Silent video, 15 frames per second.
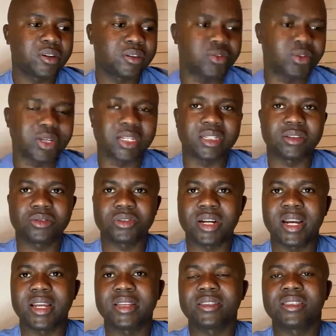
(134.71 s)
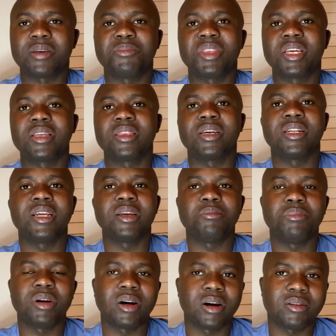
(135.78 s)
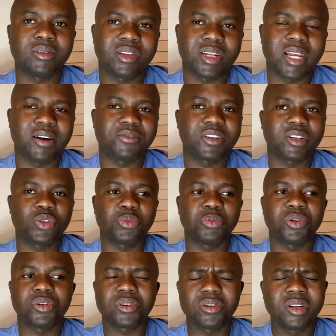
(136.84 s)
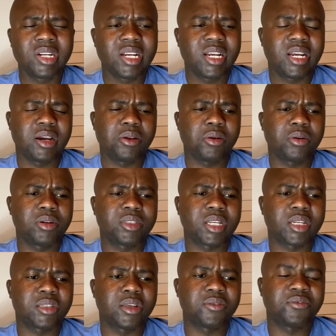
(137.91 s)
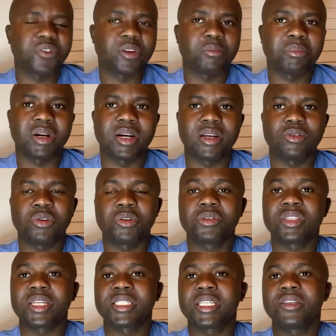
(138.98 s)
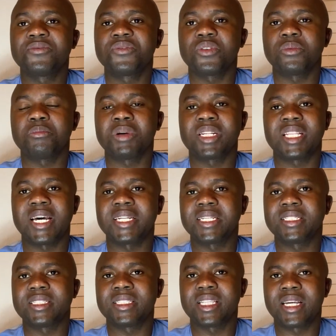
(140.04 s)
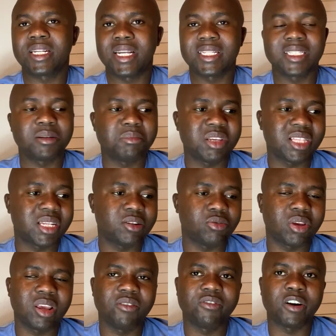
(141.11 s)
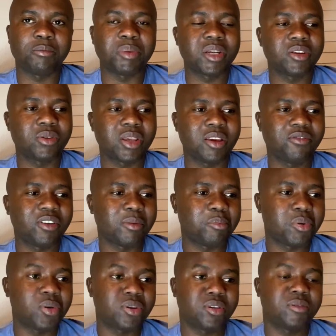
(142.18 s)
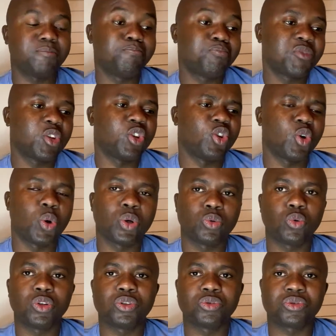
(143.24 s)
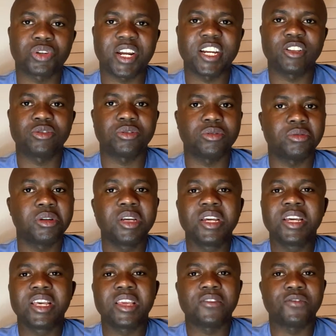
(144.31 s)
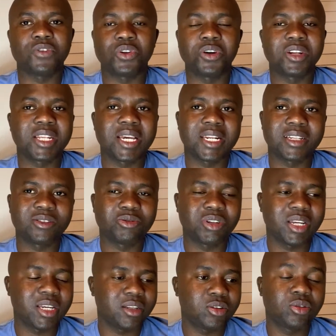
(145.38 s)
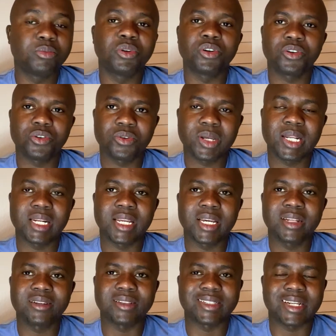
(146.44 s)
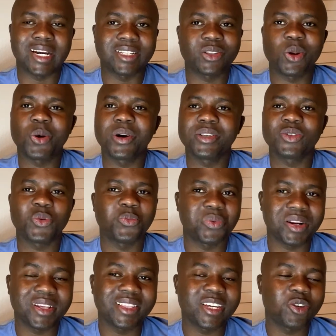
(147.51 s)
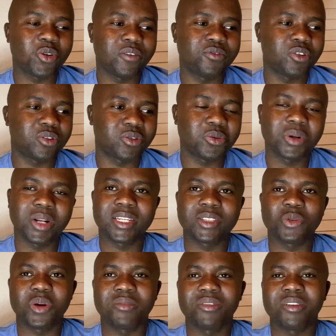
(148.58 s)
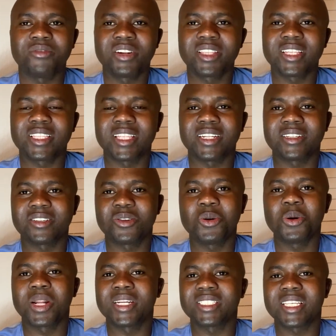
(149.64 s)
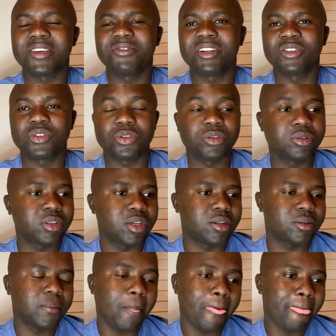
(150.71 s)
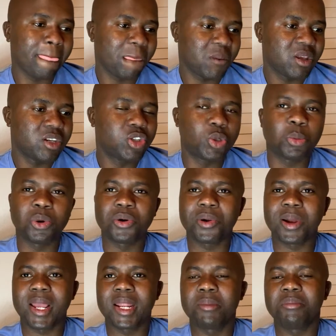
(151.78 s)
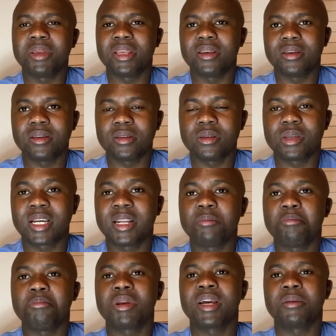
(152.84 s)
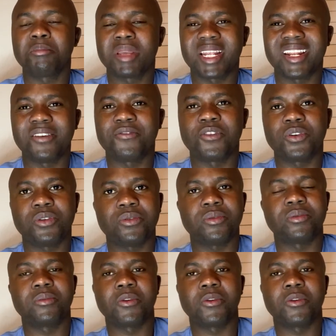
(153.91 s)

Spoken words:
You can try something the day after tomorrow, and you're not successful. But that doesn't mean that you give up. You give up on on what you're trying to do. If you don't get it today, tomorrow you can get it. As long as you're breathing, you have your two legs, you have everything that God has given to you, then tomorrow can be a day for you.